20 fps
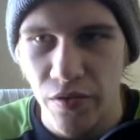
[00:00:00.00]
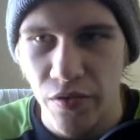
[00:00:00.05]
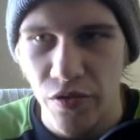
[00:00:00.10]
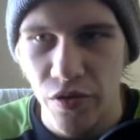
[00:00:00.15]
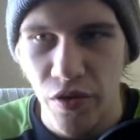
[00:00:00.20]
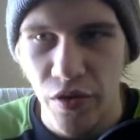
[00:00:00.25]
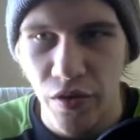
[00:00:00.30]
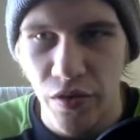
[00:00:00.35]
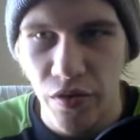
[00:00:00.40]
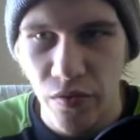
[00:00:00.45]

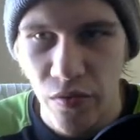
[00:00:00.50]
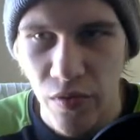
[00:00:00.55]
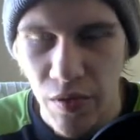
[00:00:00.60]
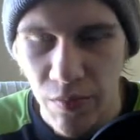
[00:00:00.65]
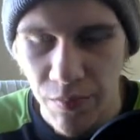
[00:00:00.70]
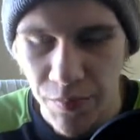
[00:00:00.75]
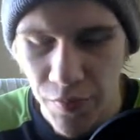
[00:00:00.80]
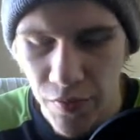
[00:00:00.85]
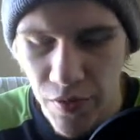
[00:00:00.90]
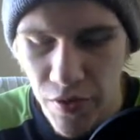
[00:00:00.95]
So you're going to do
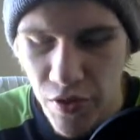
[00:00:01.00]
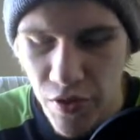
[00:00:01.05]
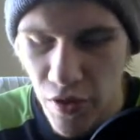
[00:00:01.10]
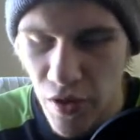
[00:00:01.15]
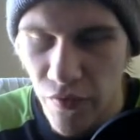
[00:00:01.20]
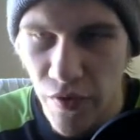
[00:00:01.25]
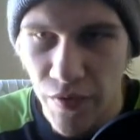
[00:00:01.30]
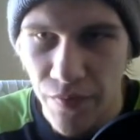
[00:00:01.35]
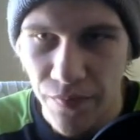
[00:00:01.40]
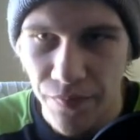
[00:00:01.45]
input
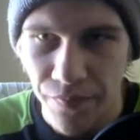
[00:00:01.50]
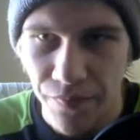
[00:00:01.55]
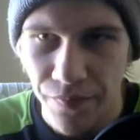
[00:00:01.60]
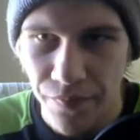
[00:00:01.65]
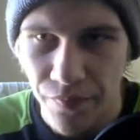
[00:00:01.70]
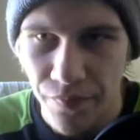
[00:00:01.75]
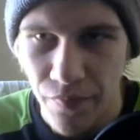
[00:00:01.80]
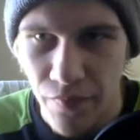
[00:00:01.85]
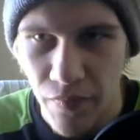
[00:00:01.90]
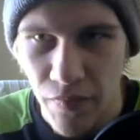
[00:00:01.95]
Java
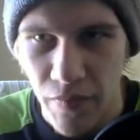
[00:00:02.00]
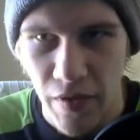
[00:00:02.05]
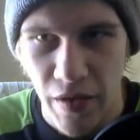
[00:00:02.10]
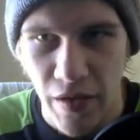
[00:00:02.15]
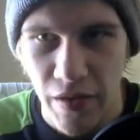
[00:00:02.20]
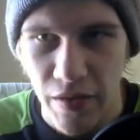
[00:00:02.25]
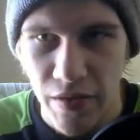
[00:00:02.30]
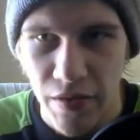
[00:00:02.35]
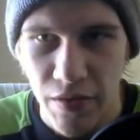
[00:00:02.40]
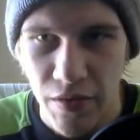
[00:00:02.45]

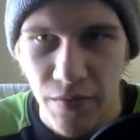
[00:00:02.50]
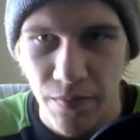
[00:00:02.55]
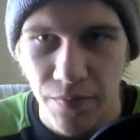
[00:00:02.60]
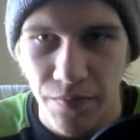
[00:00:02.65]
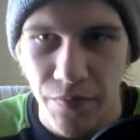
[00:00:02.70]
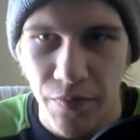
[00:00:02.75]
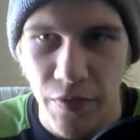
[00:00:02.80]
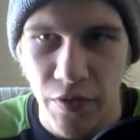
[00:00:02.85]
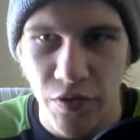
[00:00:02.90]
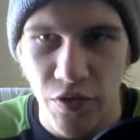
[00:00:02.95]

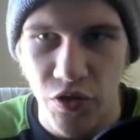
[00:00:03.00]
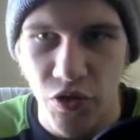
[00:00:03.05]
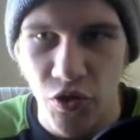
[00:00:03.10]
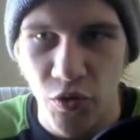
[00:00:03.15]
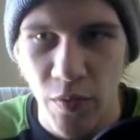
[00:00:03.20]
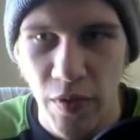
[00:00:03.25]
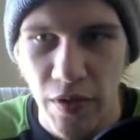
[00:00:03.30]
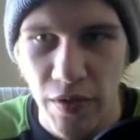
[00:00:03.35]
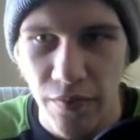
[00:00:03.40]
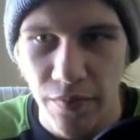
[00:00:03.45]

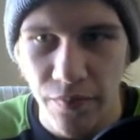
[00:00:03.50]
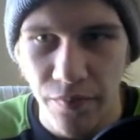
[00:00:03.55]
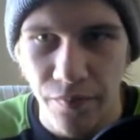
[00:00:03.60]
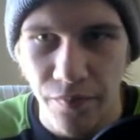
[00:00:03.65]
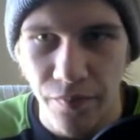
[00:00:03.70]
x.swing